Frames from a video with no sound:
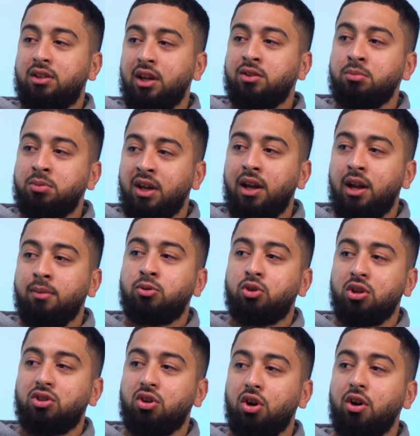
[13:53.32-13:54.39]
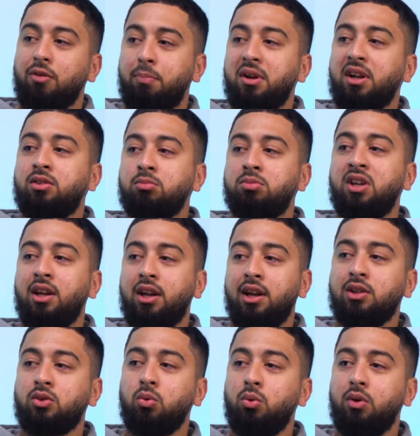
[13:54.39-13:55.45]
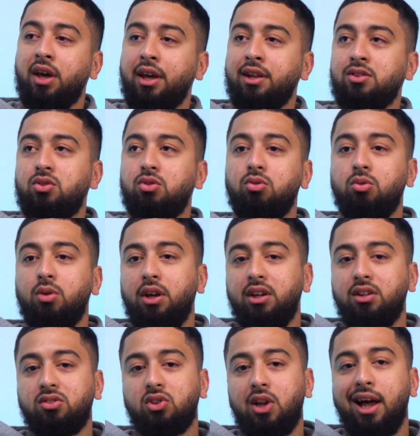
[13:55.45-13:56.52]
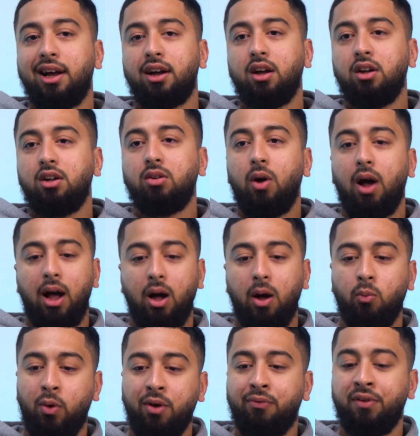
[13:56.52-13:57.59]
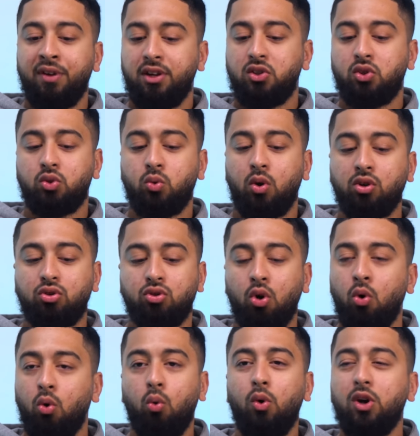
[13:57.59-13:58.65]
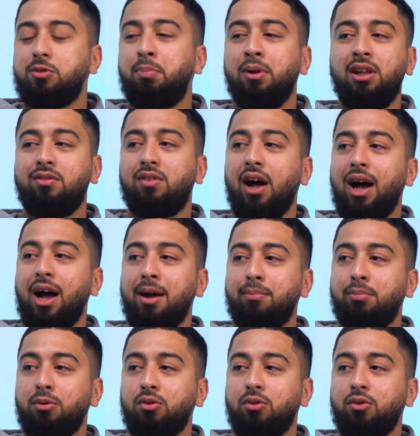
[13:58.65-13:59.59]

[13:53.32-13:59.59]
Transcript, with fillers: that's what I'm saying. I'm sorry to cut you off, but that's what I'm saying. And that's what we'll get into is like with fitness as well. Is don't always believe the hype.